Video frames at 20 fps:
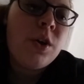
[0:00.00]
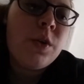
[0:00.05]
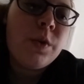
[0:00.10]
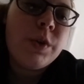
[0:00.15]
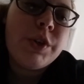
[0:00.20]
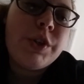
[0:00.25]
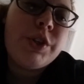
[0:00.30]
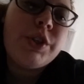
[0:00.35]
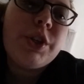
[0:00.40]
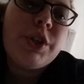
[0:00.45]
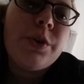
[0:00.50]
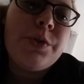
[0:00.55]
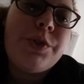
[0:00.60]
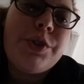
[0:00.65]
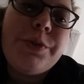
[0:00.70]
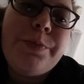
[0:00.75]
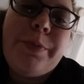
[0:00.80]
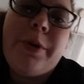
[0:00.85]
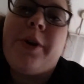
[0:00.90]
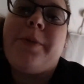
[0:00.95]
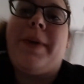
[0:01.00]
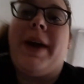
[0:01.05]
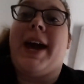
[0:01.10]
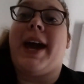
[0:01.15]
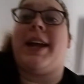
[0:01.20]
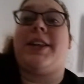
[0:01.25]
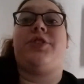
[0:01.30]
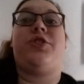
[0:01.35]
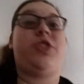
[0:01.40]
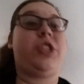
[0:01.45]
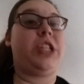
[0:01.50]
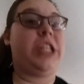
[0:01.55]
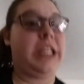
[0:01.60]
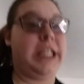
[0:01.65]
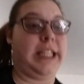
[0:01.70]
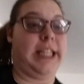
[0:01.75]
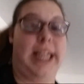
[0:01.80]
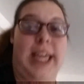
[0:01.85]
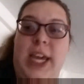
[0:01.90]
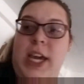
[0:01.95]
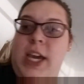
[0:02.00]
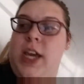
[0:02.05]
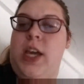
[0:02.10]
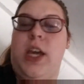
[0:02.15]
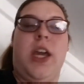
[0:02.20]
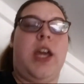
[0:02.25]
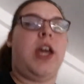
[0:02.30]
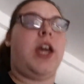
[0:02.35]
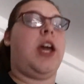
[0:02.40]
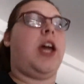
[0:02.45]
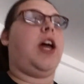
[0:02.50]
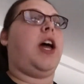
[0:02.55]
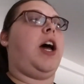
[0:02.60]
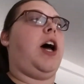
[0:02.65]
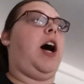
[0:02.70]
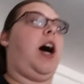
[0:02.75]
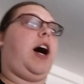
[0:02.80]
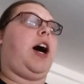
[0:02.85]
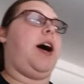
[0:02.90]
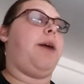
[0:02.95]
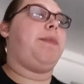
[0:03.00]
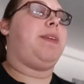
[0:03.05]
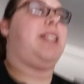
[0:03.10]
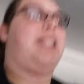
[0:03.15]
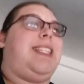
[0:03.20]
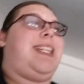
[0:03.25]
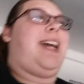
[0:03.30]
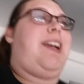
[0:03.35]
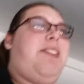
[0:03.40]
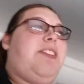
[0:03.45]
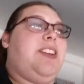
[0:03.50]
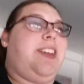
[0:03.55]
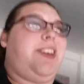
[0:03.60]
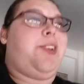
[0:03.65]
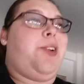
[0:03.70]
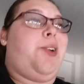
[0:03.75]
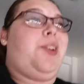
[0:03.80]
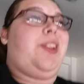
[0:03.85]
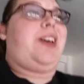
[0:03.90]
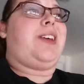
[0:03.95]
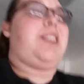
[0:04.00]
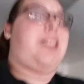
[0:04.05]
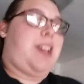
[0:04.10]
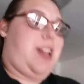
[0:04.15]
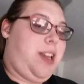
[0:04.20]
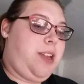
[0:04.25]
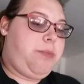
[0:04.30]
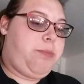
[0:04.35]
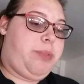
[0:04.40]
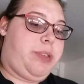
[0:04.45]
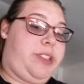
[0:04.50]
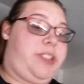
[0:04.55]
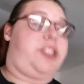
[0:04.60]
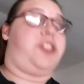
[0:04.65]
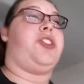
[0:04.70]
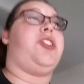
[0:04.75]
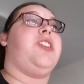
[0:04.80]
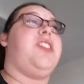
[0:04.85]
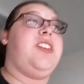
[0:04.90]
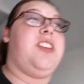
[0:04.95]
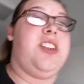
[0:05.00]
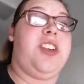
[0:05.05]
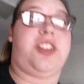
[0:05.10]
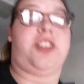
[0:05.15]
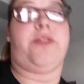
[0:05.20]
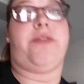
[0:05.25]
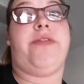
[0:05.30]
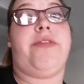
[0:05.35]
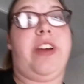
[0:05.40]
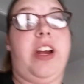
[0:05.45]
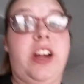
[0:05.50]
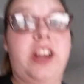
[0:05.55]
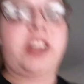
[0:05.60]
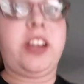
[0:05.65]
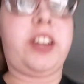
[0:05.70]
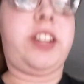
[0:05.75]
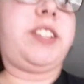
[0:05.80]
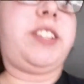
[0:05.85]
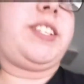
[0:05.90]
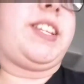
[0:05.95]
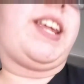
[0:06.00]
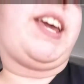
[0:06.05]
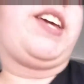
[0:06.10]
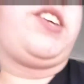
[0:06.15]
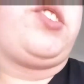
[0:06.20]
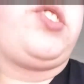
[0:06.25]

was so superb. I had chili. It's not really cold outside, but the chili looked very good today.